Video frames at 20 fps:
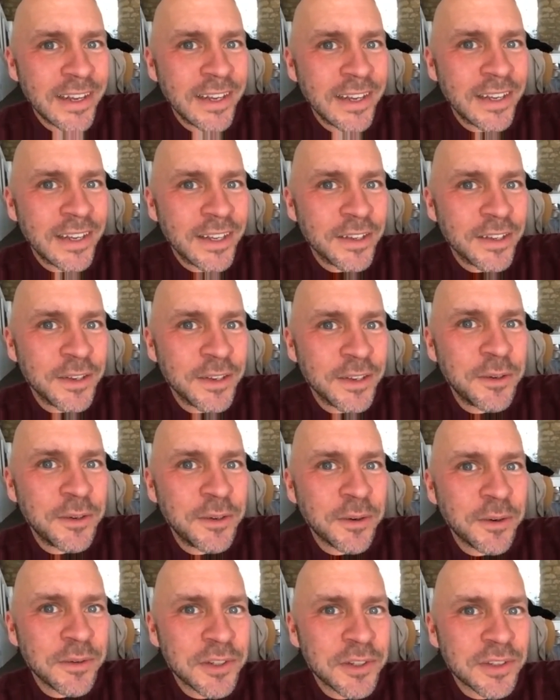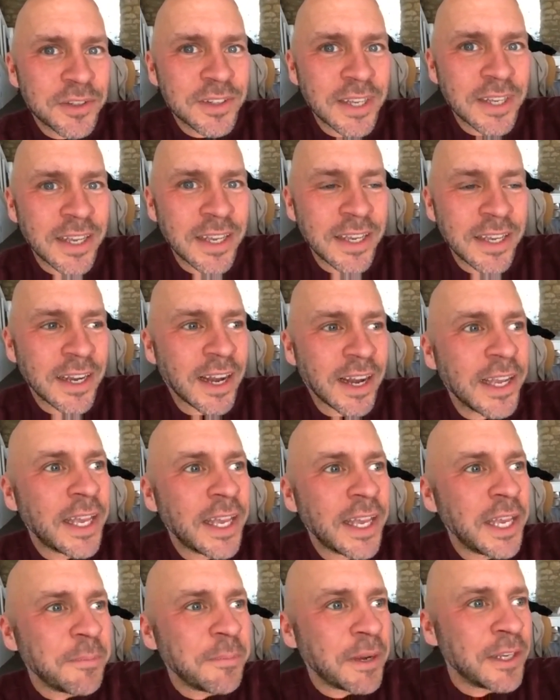You don't just say, I
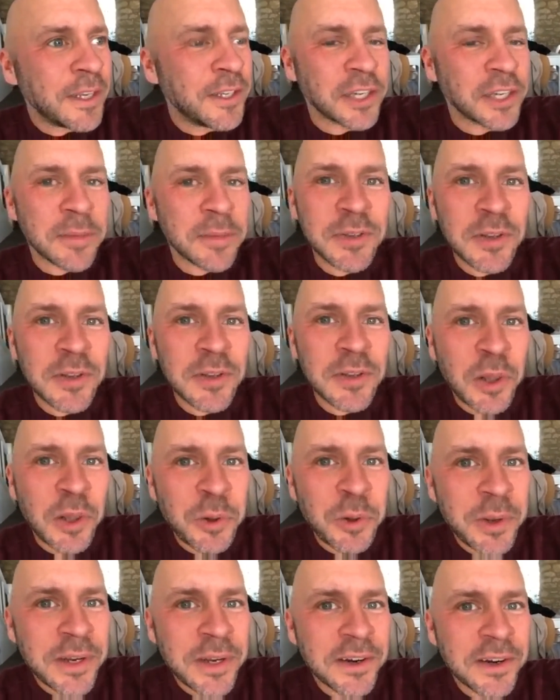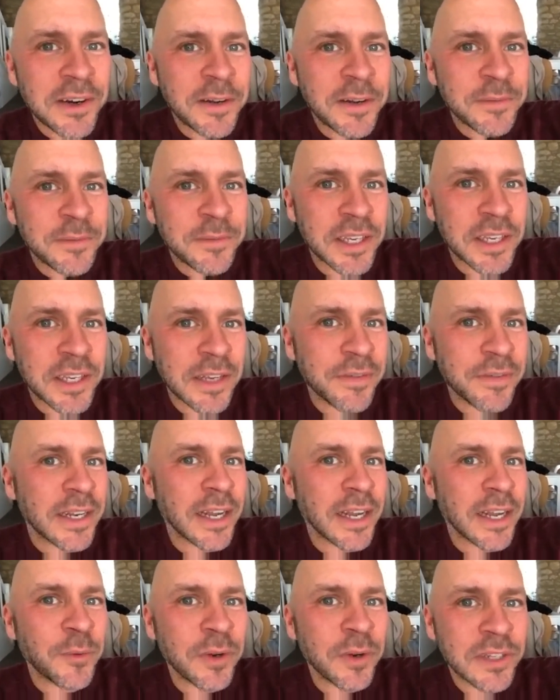hate my job as a lawyer, I'm sick of it,
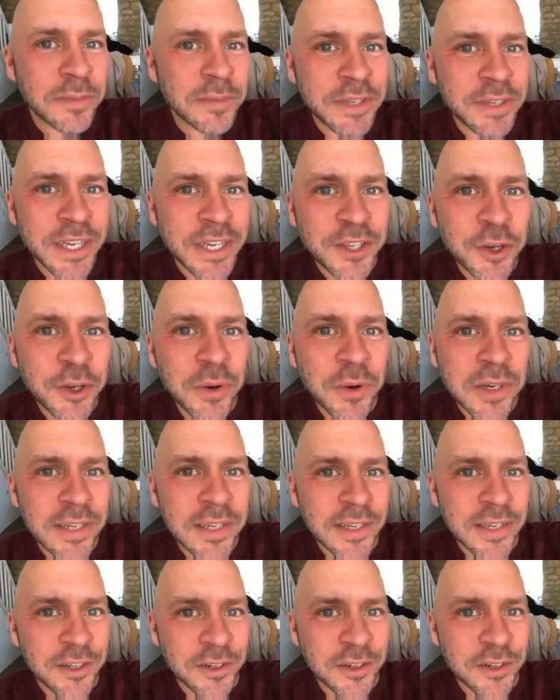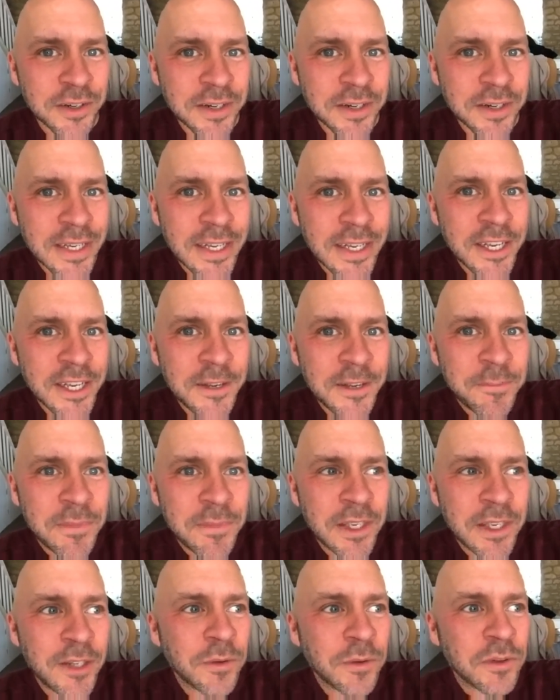I want to be a yoga teacher.
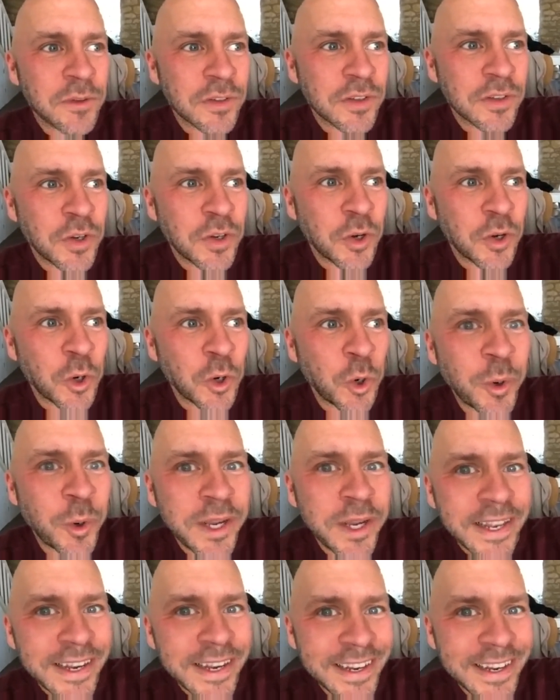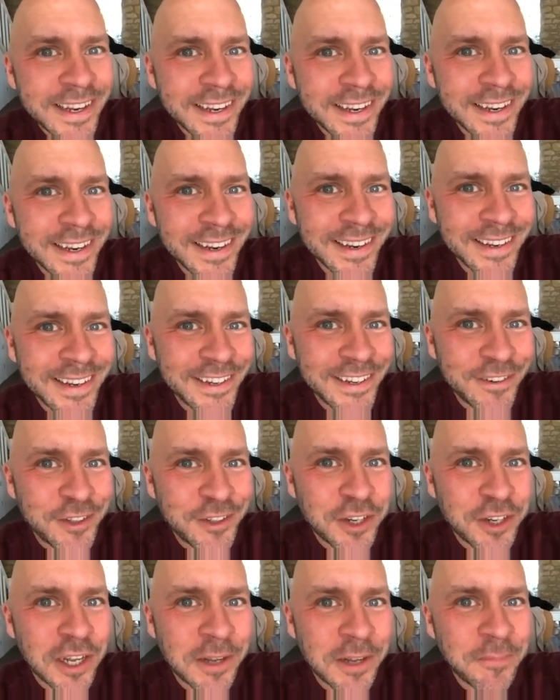You don't just quit your
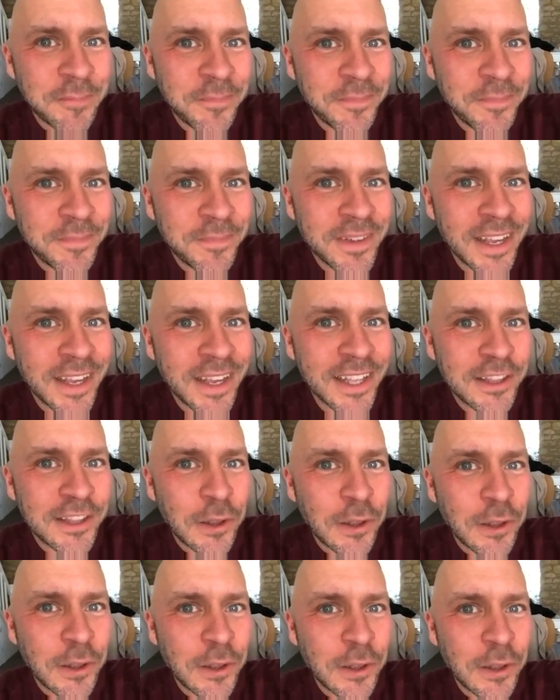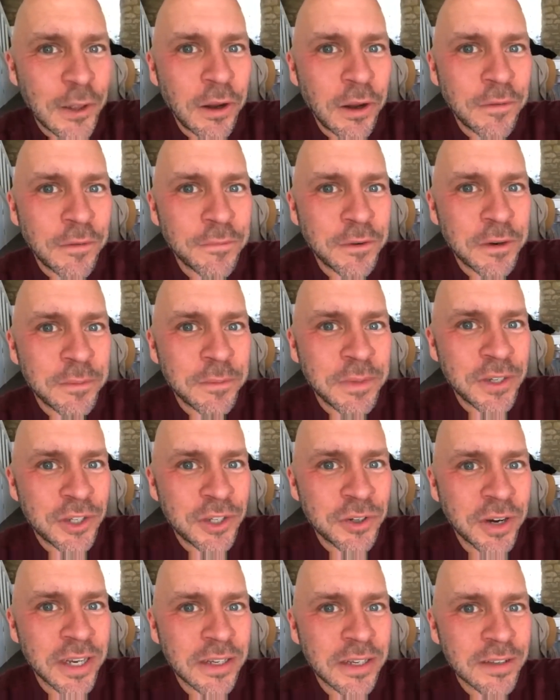job at the law firm and try to
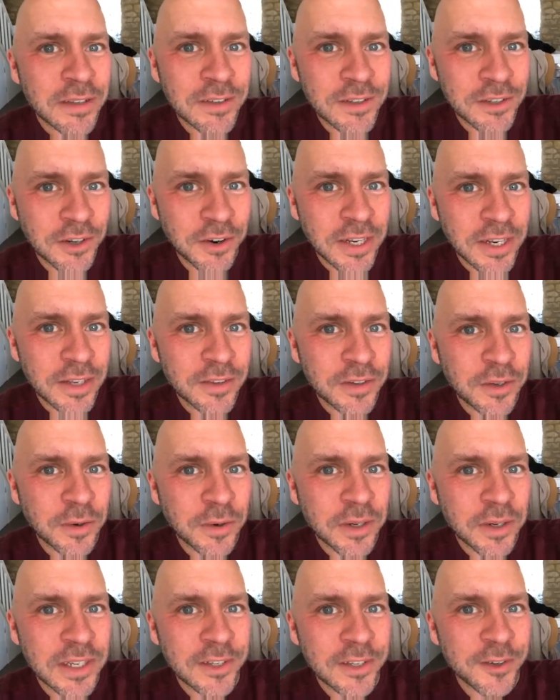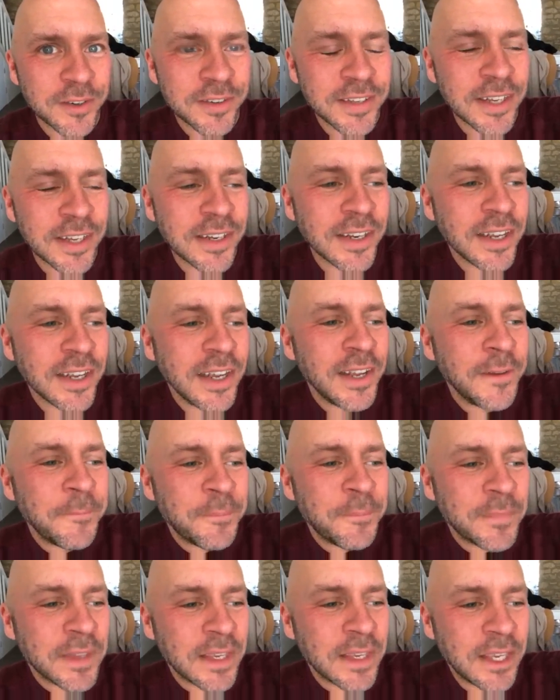start as a yoga teacher. Instead,
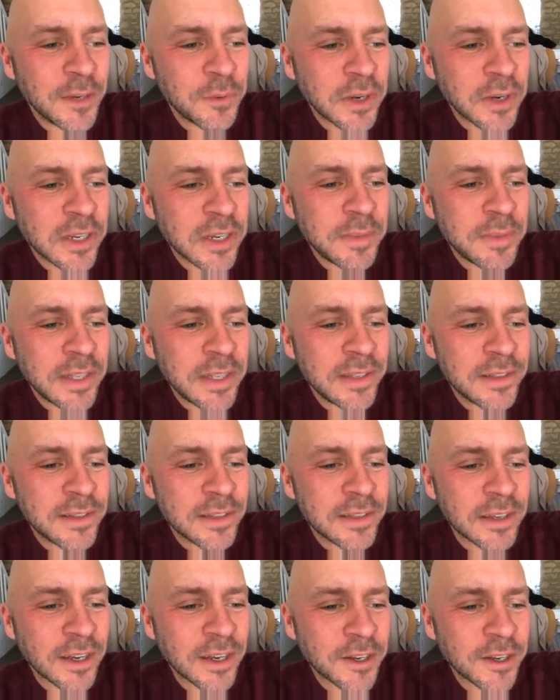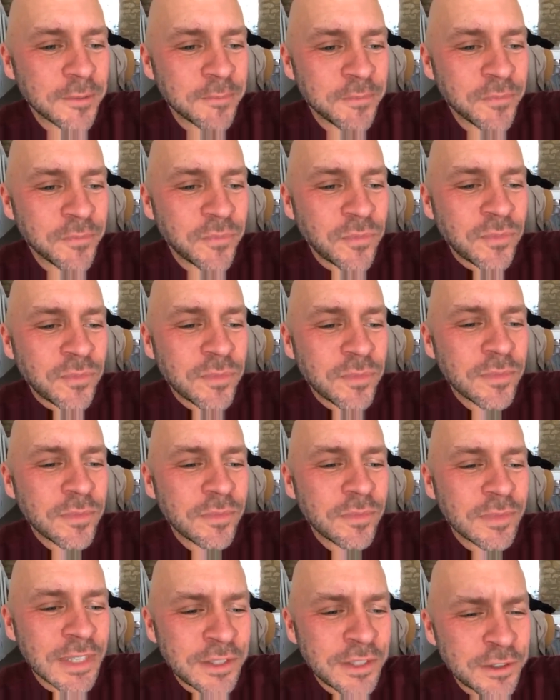he recommends
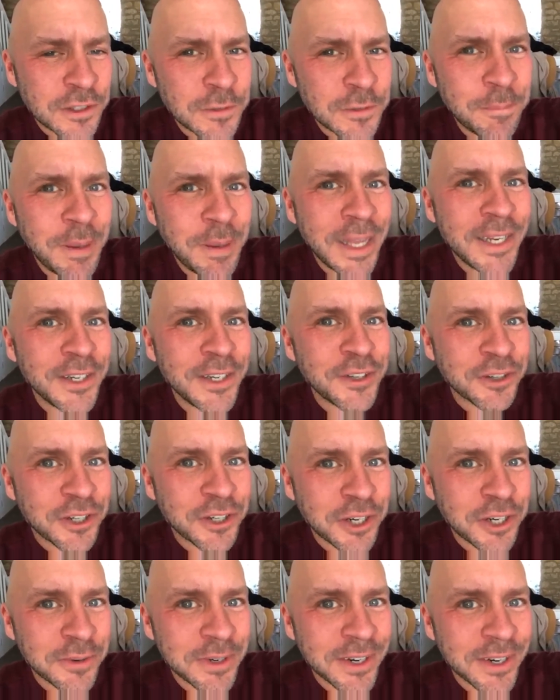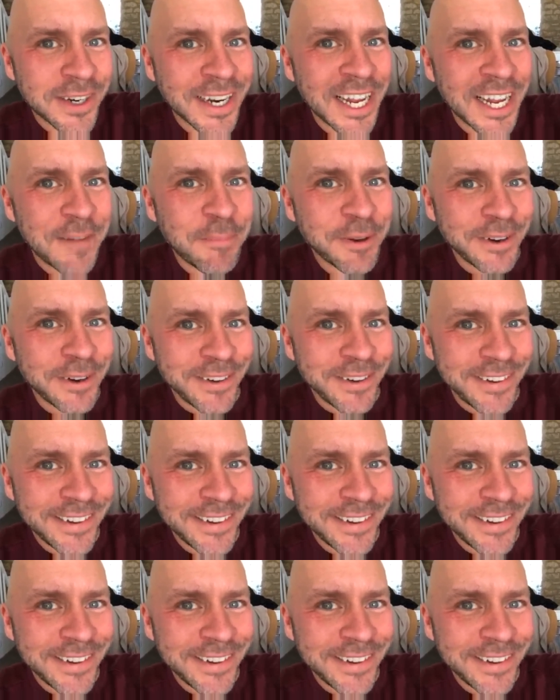spend your career capital,